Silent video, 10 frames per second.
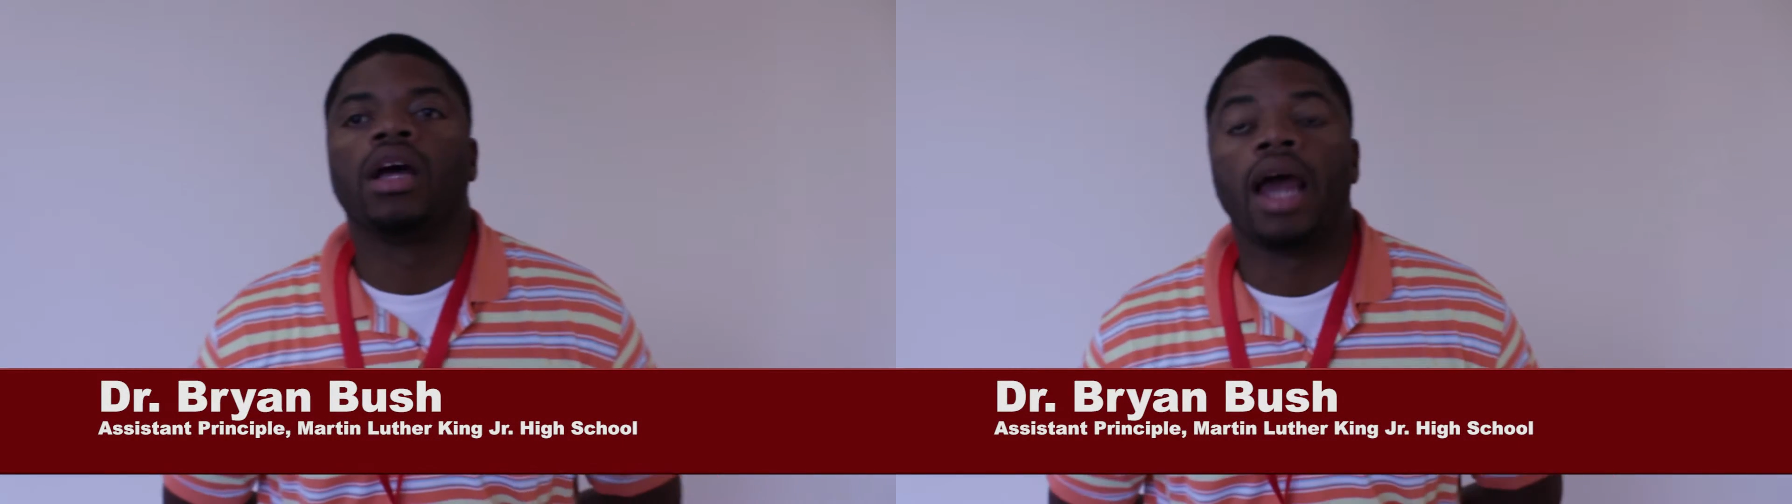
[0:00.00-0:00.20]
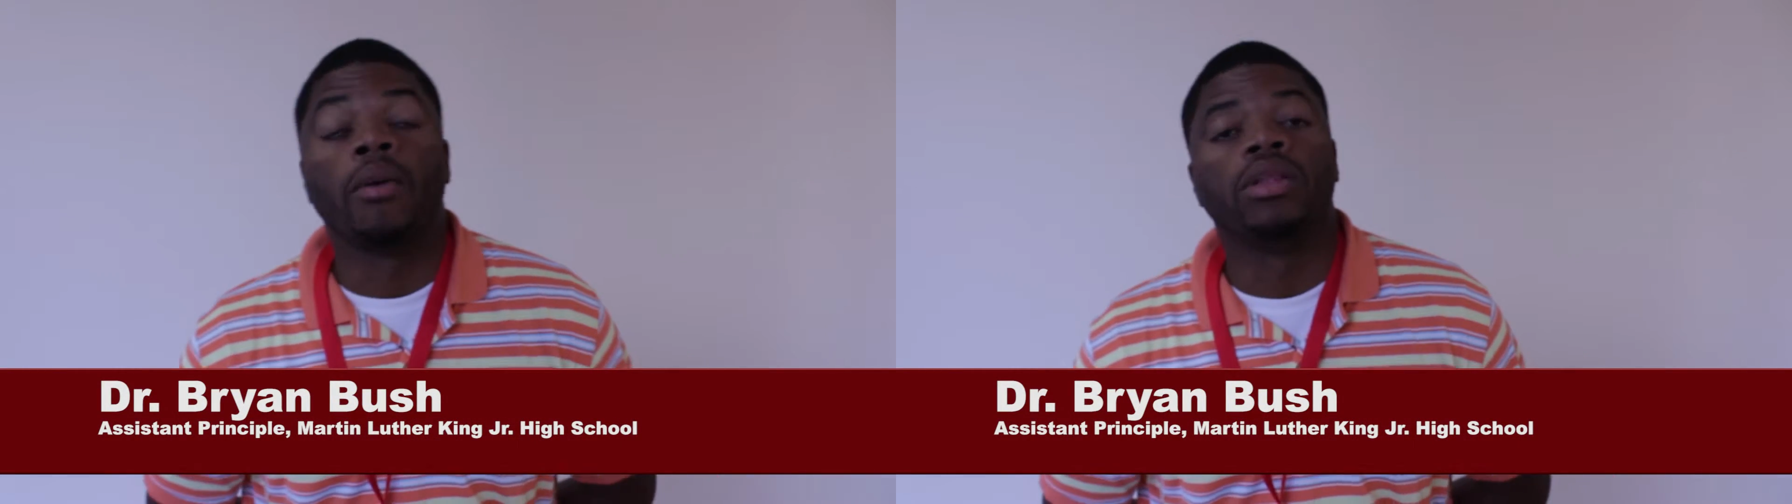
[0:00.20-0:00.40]

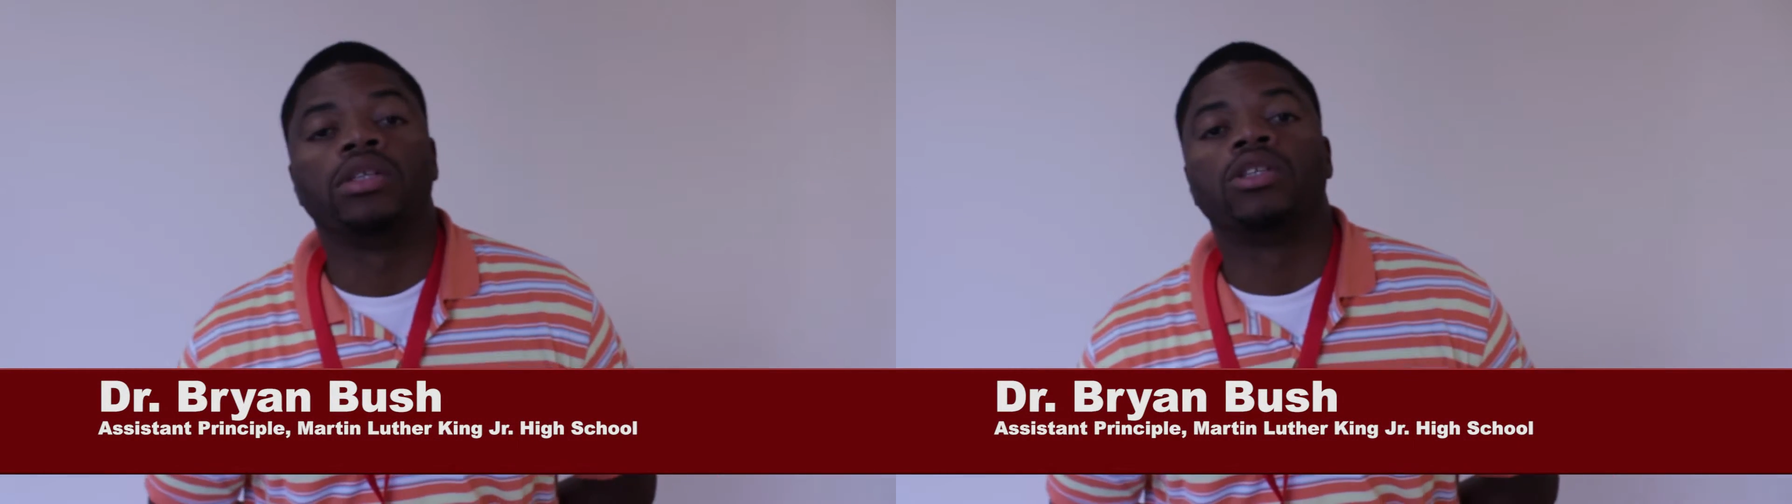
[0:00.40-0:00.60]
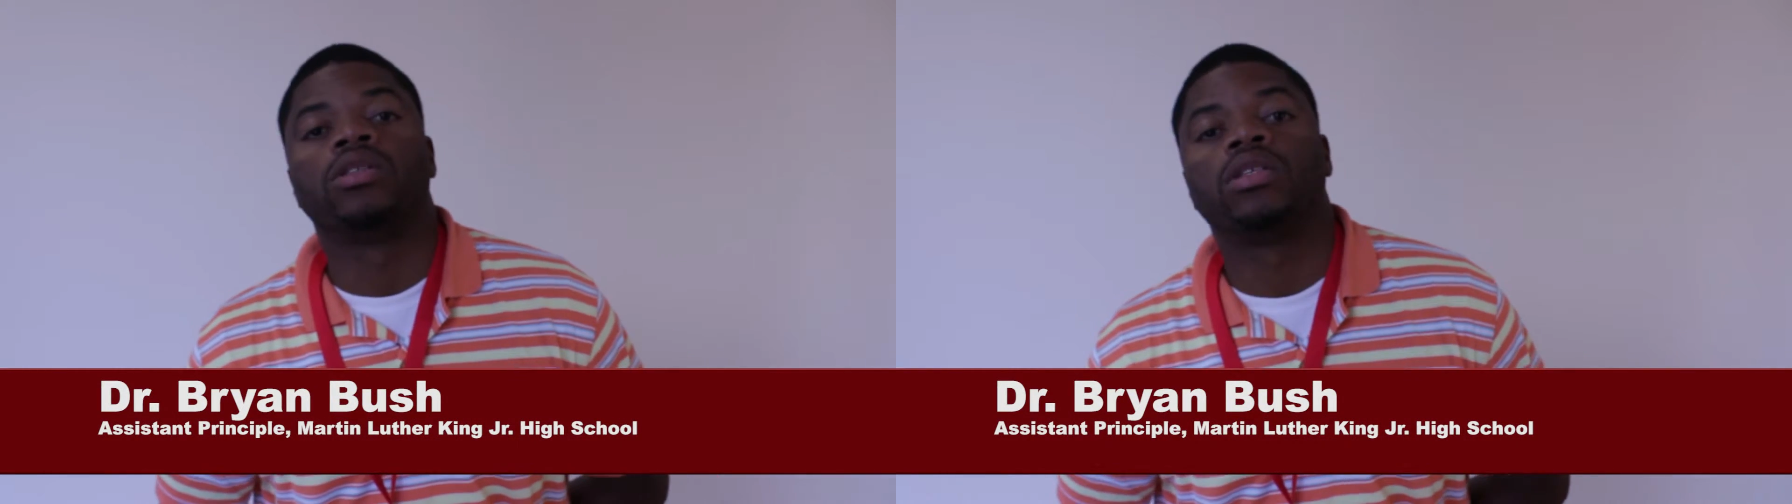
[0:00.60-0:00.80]
allowing the
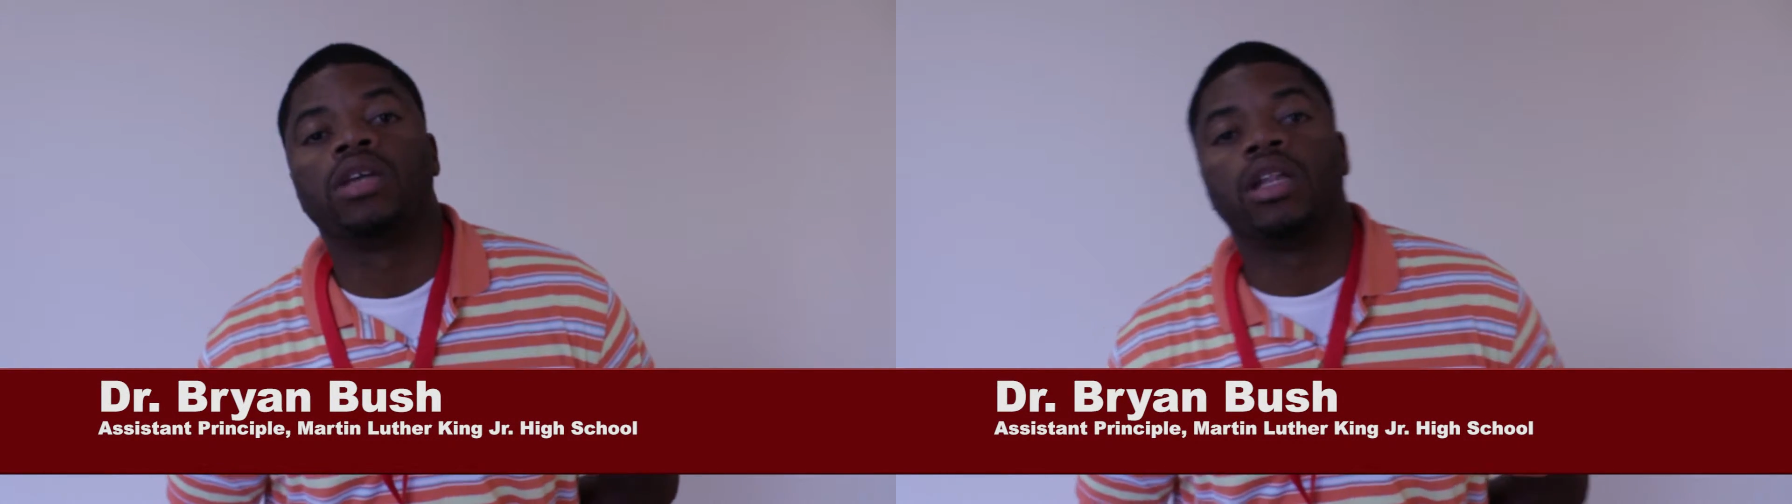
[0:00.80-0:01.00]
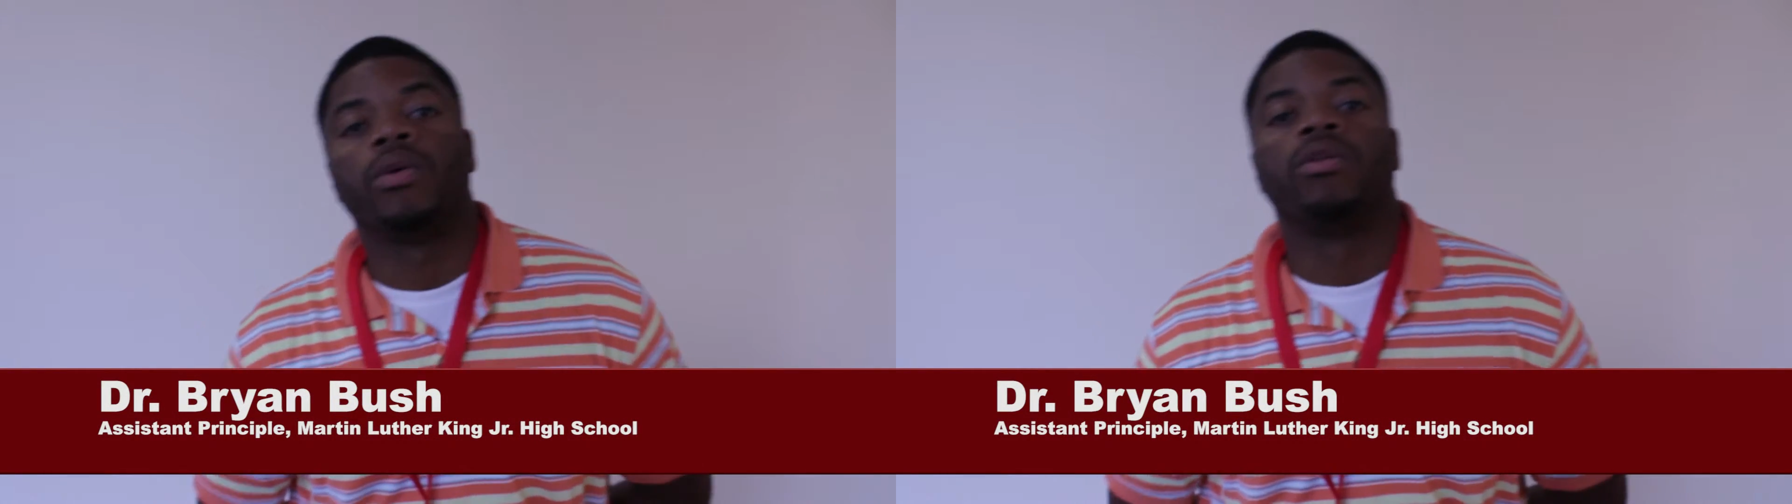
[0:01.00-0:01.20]
teachers to
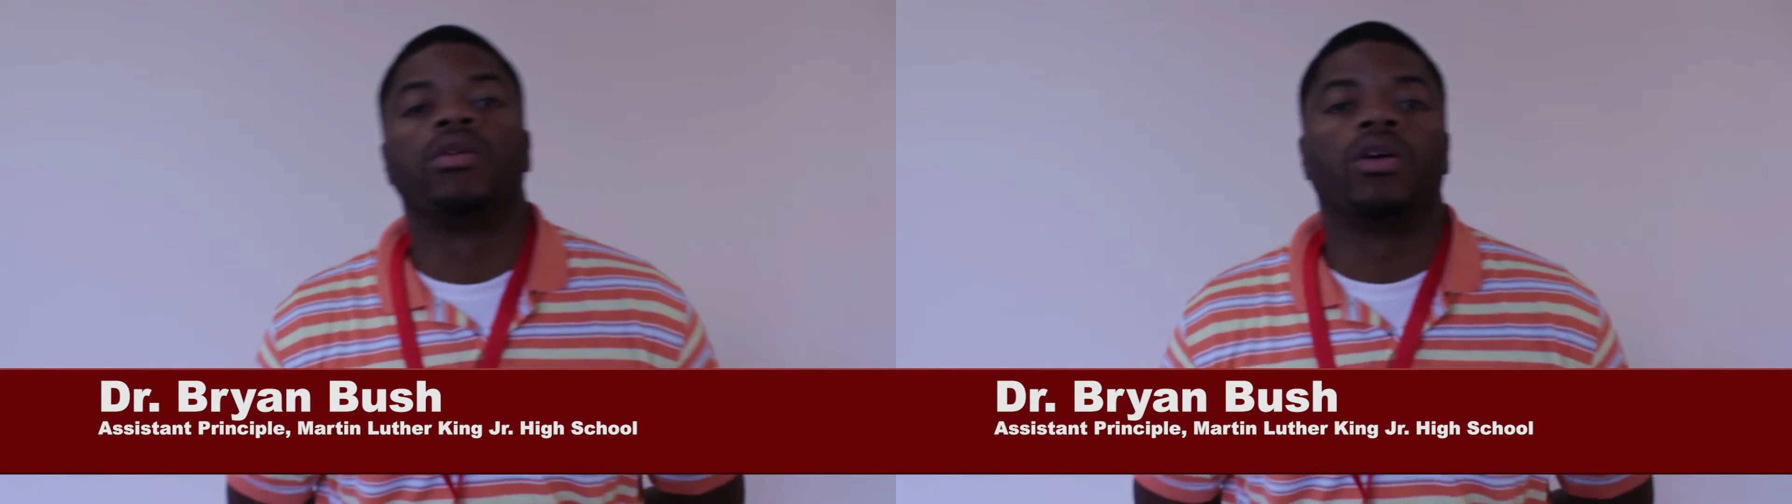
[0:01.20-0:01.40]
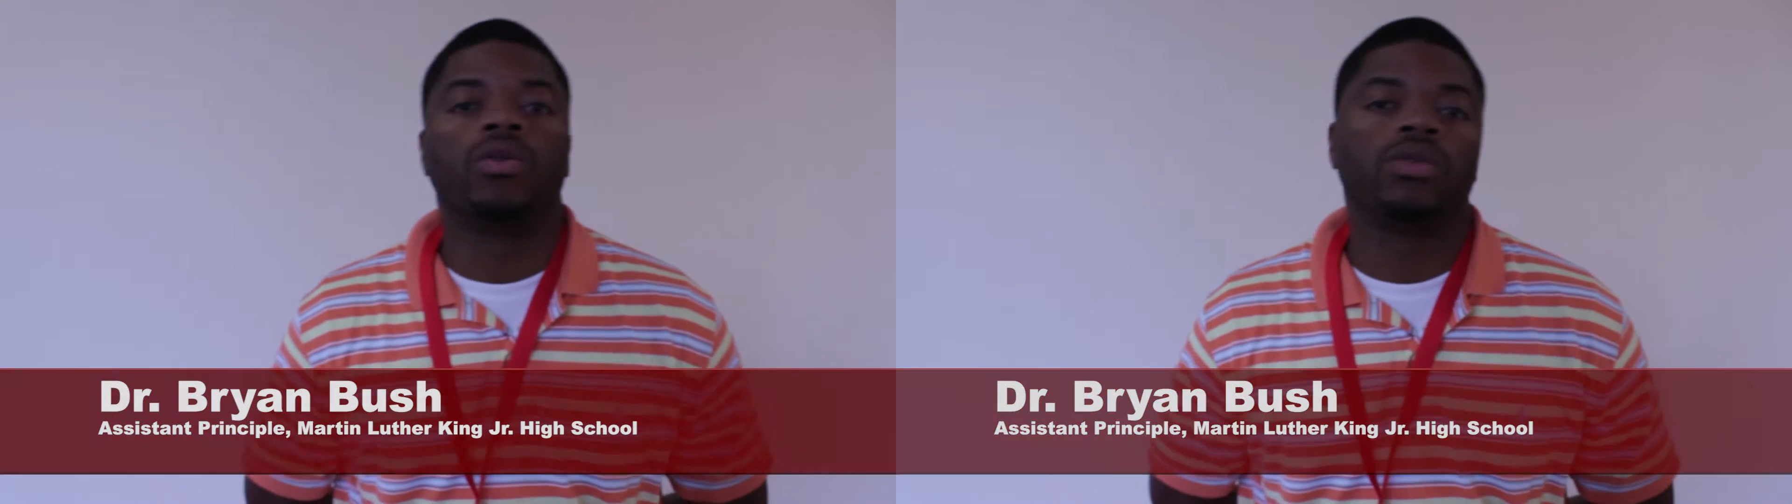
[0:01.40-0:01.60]
set their own
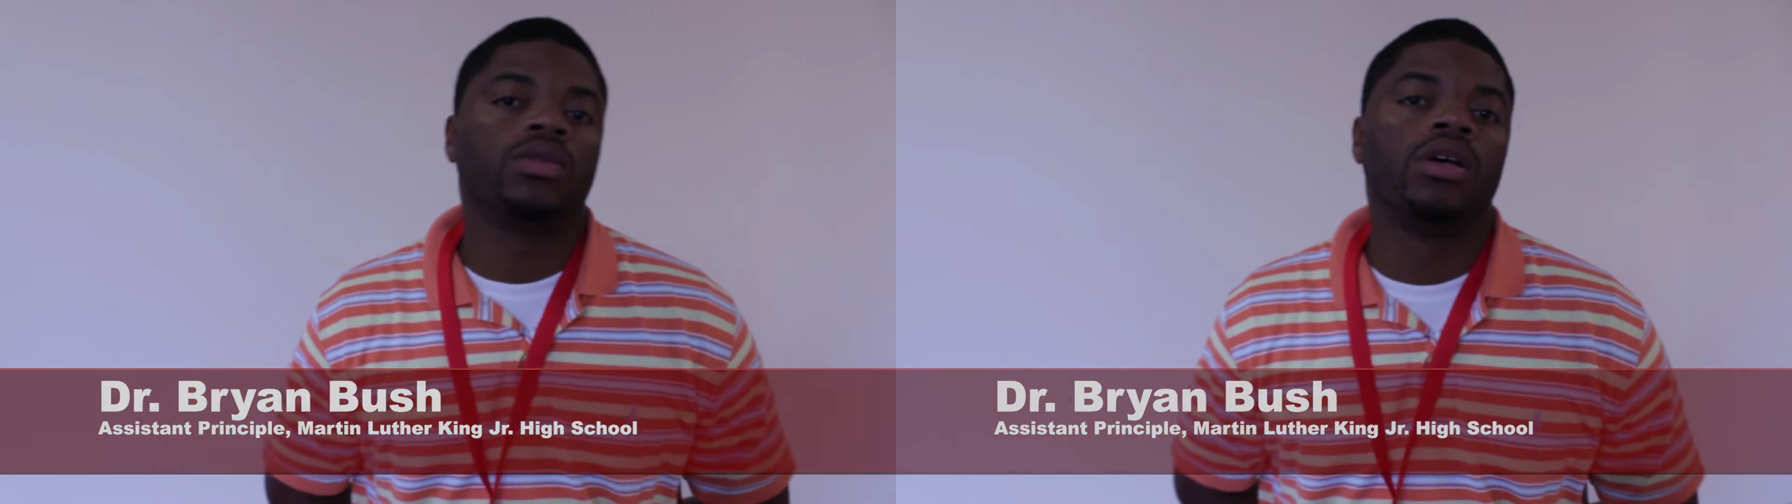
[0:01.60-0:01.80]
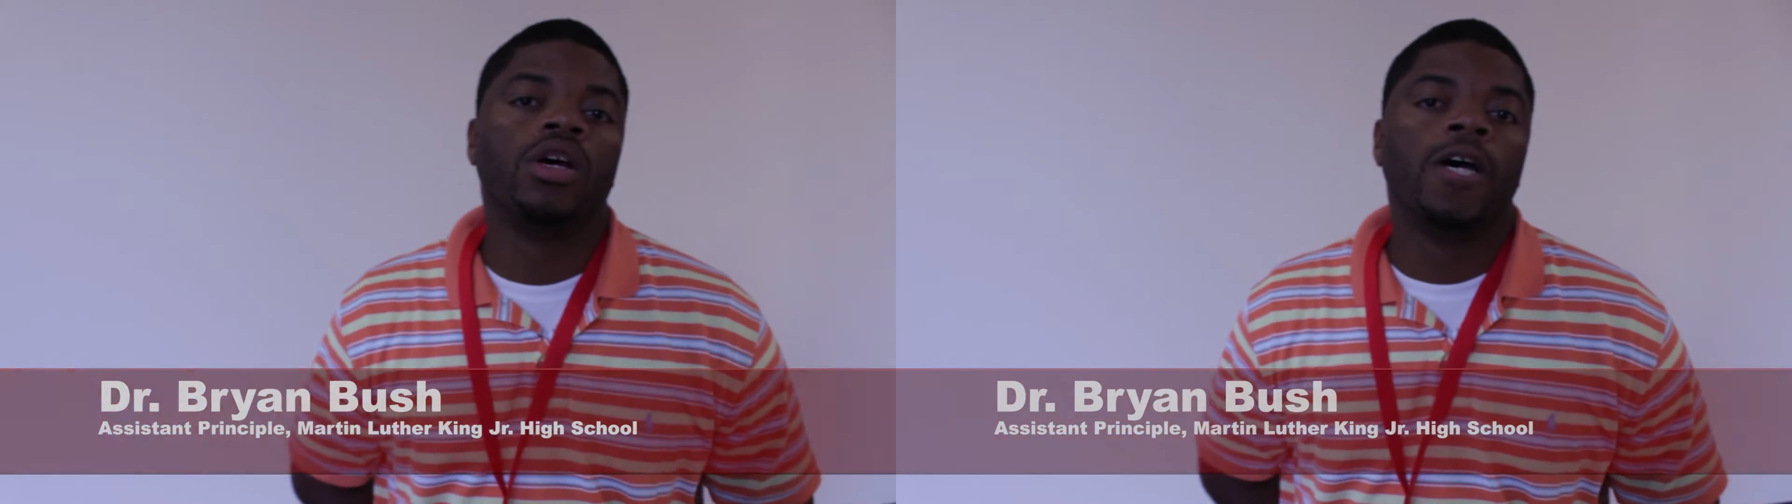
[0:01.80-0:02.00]
goals.